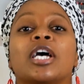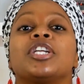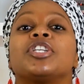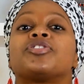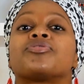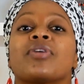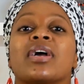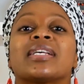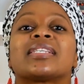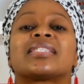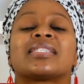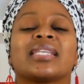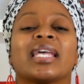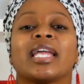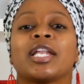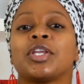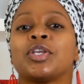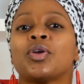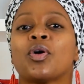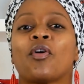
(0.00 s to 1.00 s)
dress
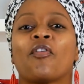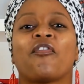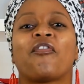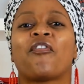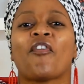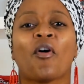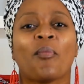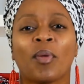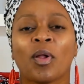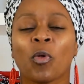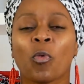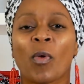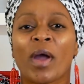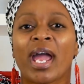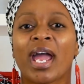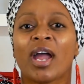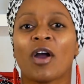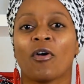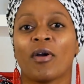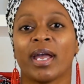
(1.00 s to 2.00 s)
in your formal
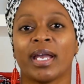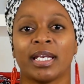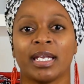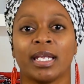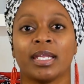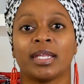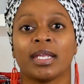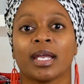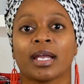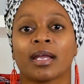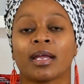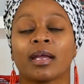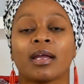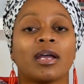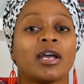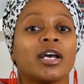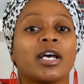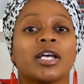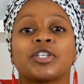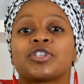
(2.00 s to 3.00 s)
wear or anything.
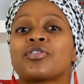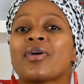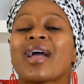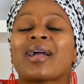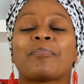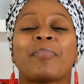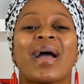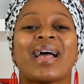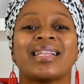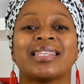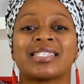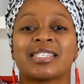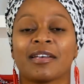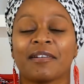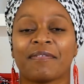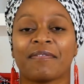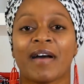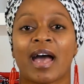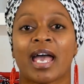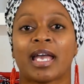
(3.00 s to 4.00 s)
Track pants are
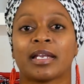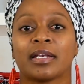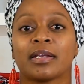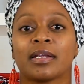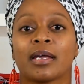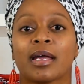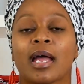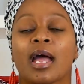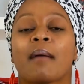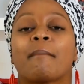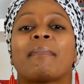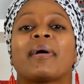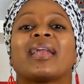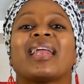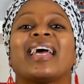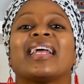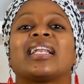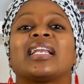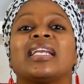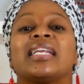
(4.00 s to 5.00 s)
fine, but
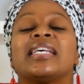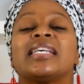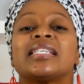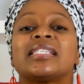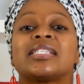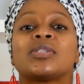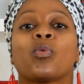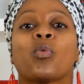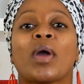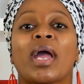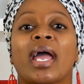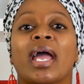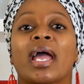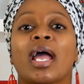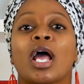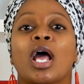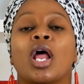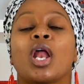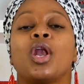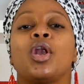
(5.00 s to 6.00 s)
at least
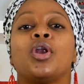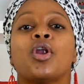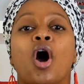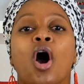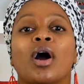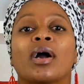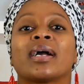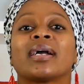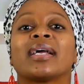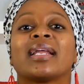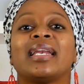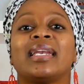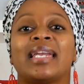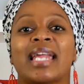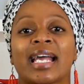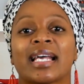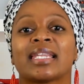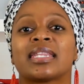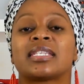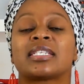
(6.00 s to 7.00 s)
wear
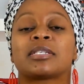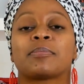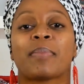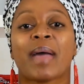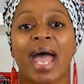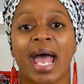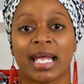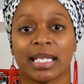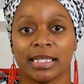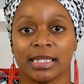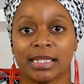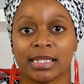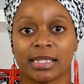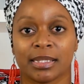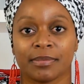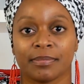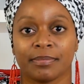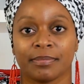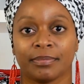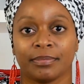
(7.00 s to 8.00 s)
long-lengthed pants.
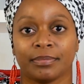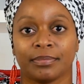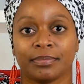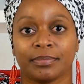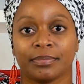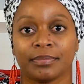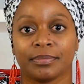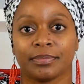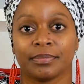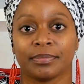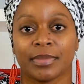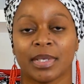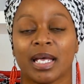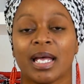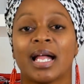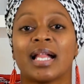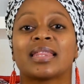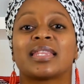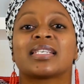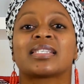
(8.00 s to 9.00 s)

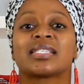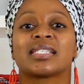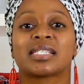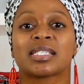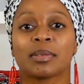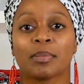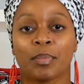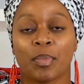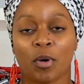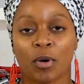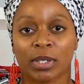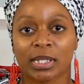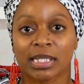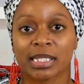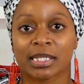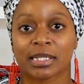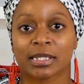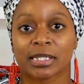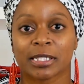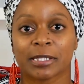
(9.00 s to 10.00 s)
This is
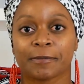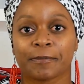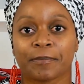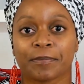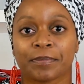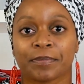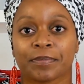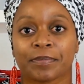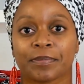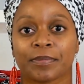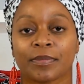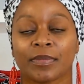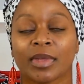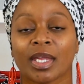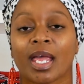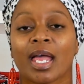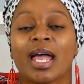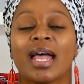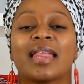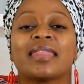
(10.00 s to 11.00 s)
important.
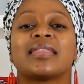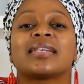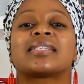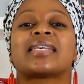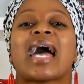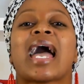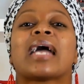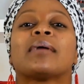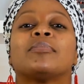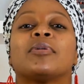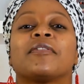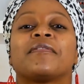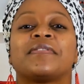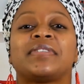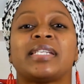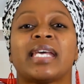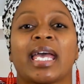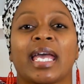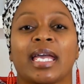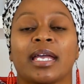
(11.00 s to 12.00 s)
The time of
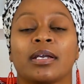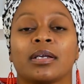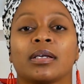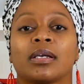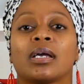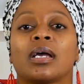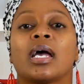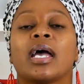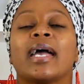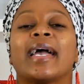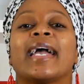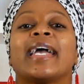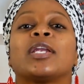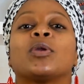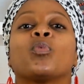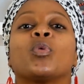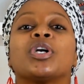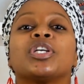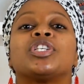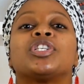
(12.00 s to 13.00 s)
day
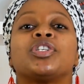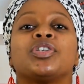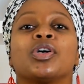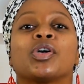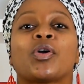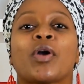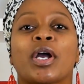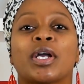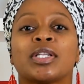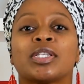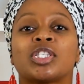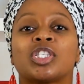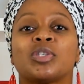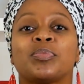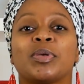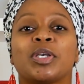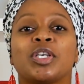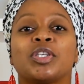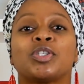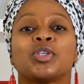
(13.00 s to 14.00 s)
in which you're going to
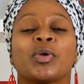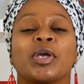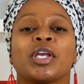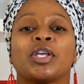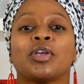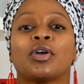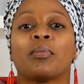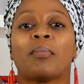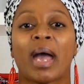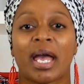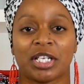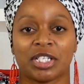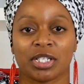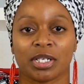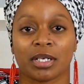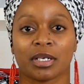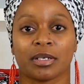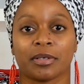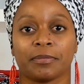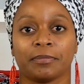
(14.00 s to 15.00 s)
be doing your
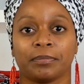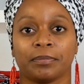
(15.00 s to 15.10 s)
magic.